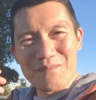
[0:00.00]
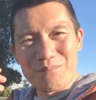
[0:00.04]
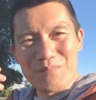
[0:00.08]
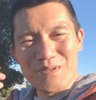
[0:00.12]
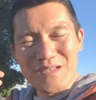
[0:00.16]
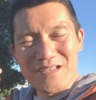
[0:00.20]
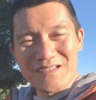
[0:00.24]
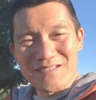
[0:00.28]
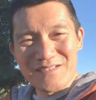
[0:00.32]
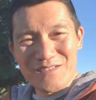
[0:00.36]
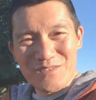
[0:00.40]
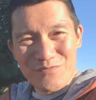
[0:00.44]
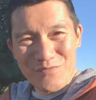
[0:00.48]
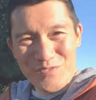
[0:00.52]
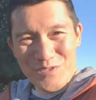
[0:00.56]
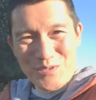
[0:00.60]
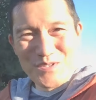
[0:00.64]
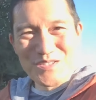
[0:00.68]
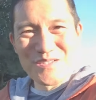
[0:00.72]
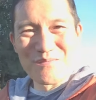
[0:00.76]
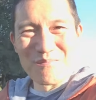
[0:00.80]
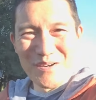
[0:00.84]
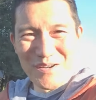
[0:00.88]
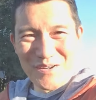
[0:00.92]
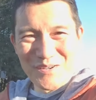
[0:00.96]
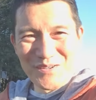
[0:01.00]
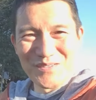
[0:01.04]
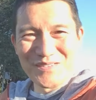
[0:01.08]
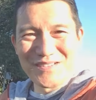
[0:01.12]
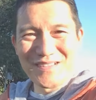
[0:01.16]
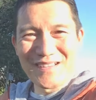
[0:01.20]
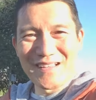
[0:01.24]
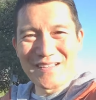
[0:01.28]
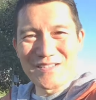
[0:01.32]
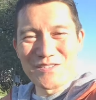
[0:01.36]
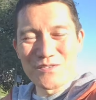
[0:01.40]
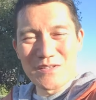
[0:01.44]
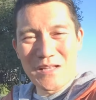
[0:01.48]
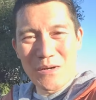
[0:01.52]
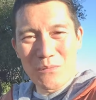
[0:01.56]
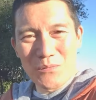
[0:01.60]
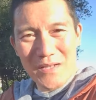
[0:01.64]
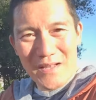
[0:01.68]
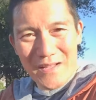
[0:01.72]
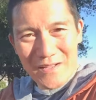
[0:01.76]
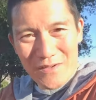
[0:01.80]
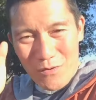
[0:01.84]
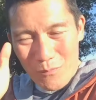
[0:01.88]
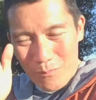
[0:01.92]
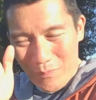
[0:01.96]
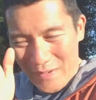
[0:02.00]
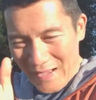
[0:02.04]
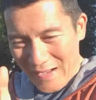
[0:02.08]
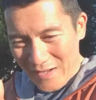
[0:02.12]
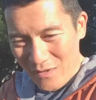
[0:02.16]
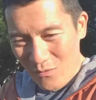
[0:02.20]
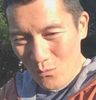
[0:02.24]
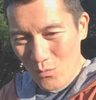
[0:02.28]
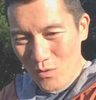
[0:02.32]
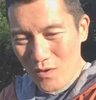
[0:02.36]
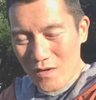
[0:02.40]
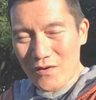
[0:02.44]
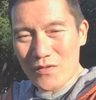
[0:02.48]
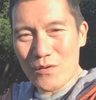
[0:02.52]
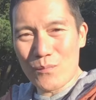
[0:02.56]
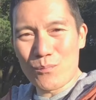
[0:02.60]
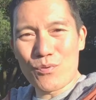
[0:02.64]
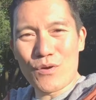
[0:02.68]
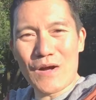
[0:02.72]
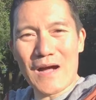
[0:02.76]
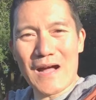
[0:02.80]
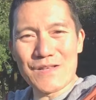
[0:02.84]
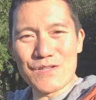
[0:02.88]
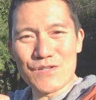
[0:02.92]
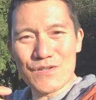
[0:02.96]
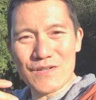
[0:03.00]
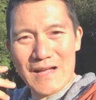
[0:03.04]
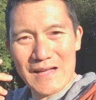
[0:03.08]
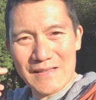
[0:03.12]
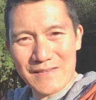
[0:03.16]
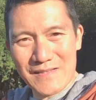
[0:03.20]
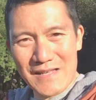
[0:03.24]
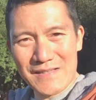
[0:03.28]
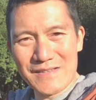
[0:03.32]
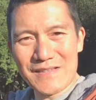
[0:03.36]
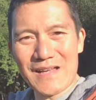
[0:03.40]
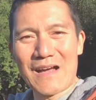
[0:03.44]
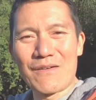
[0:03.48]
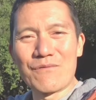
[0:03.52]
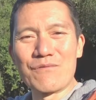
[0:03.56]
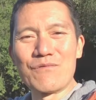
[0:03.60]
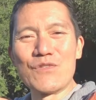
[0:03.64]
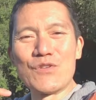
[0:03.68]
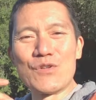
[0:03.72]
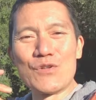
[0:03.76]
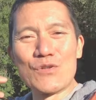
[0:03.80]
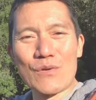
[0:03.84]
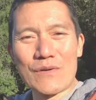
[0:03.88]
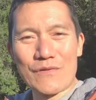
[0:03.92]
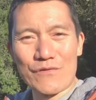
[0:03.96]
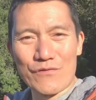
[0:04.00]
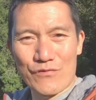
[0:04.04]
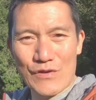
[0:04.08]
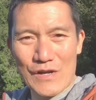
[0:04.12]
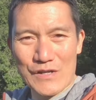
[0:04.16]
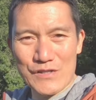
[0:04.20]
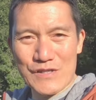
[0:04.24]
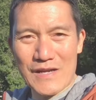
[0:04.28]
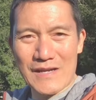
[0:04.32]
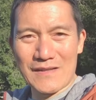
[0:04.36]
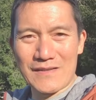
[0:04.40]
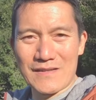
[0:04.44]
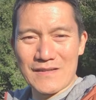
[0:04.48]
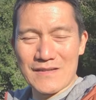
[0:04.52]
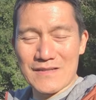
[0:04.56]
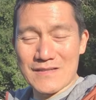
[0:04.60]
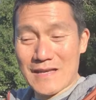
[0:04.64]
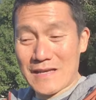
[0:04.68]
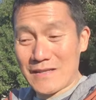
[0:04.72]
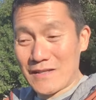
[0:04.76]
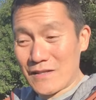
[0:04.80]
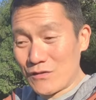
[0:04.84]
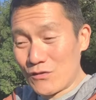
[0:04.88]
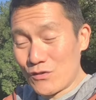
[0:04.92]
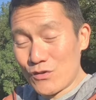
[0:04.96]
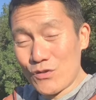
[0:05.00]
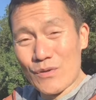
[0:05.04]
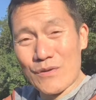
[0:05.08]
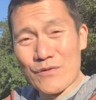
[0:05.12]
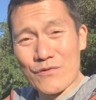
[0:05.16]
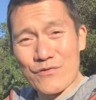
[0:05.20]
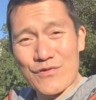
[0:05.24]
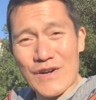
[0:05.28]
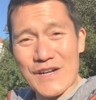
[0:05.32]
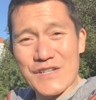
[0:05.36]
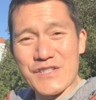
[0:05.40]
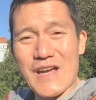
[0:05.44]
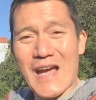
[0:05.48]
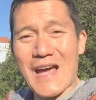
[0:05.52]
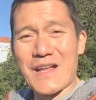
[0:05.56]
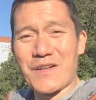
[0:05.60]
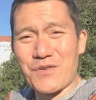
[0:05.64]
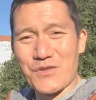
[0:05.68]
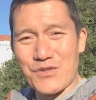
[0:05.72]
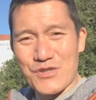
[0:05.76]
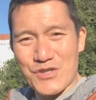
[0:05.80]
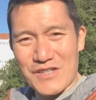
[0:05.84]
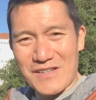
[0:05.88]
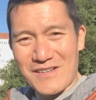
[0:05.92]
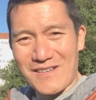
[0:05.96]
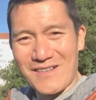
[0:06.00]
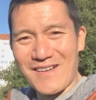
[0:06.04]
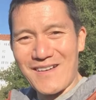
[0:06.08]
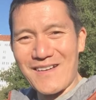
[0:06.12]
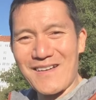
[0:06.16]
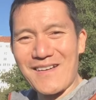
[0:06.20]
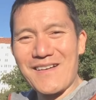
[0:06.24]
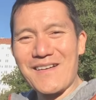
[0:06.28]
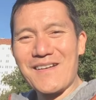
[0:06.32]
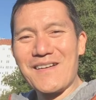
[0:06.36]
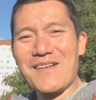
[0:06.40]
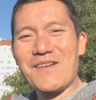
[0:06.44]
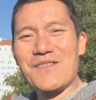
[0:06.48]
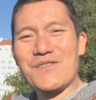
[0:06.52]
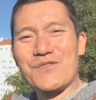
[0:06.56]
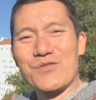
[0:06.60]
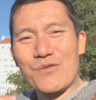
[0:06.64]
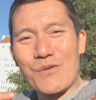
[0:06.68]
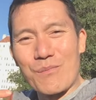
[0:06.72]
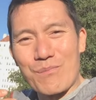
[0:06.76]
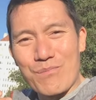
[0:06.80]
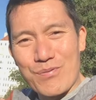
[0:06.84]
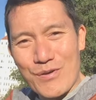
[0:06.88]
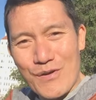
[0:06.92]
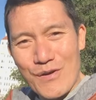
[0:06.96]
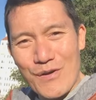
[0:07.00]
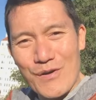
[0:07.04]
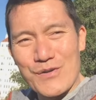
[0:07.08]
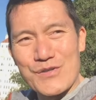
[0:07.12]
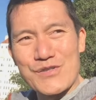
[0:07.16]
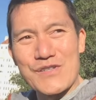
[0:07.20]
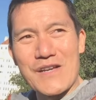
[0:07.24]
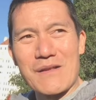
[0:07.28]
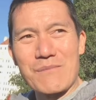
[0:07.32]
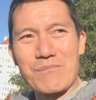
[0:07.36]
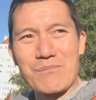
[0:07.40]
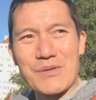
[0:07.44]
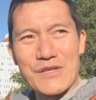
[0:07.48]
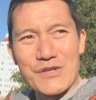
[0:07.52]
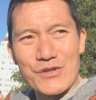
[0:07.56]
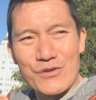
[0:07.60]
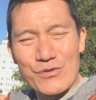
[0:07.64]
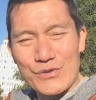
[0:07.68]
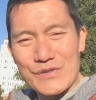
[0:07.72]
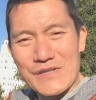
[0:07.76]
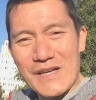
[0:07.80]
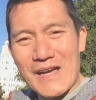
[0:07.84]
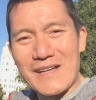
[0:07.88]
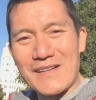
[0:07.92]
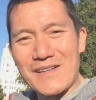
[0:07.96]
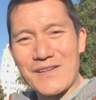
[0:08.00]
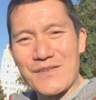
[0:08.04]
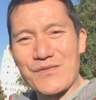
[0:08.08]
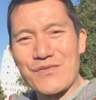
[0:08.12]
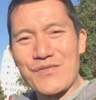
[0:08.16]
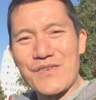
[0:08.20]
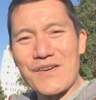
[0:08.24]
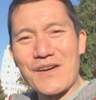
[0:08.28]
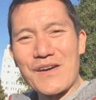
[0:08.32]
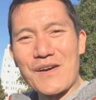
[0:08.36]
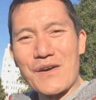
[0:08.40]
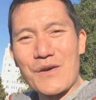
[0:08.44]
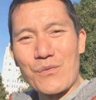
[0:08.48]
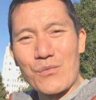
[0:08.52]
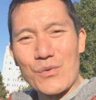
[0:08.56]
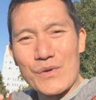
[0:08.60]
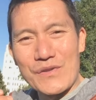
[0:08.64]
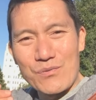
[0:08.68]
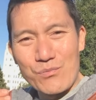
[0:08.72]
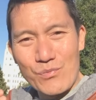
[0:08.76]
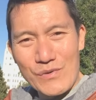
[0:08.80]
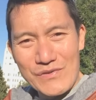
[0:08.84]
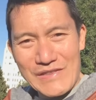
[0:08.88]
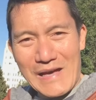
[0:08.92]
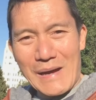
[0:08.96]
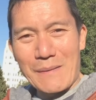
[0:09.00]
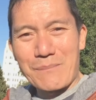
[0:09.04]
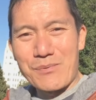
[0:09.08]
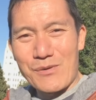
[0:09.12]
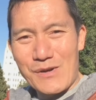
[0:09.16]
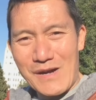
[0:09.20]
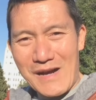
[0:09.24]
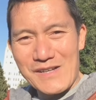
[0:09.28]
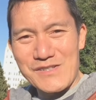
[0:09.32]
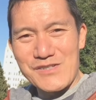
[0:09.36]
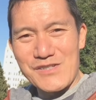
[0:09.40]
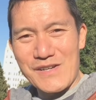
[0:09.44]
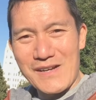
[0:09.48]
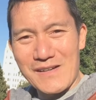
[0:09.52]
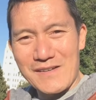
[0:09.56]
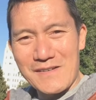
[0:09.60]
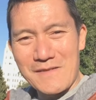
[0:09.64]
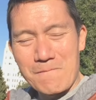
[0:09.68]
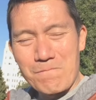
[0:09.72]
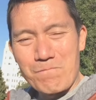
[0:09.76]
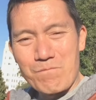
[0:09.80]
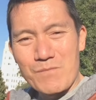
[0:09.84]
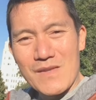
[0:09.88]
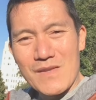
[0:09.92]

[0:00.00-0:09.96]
be in diffused mode so that when I go back and work on the project, I tend to have new and fresh ideas and a new and fresh energy to approach and be creative with, with that project.